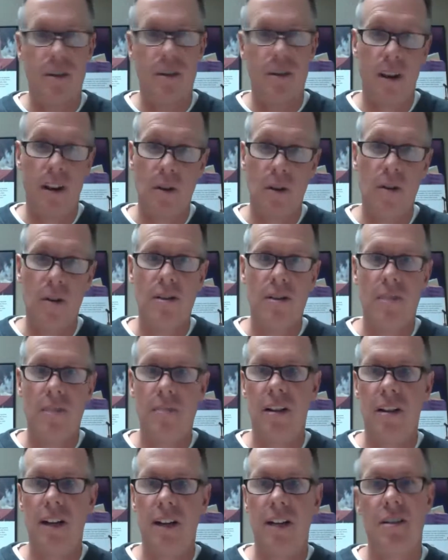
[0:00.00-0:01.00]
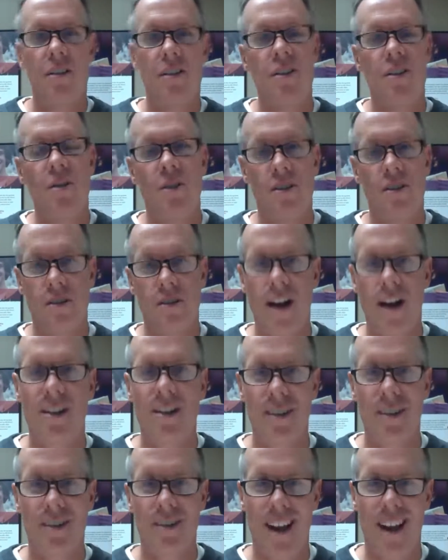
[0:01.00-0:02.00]
adult's ability to tune
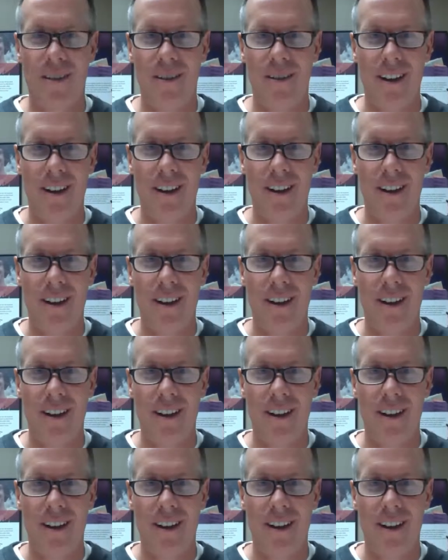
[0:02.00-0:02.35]
distractions out.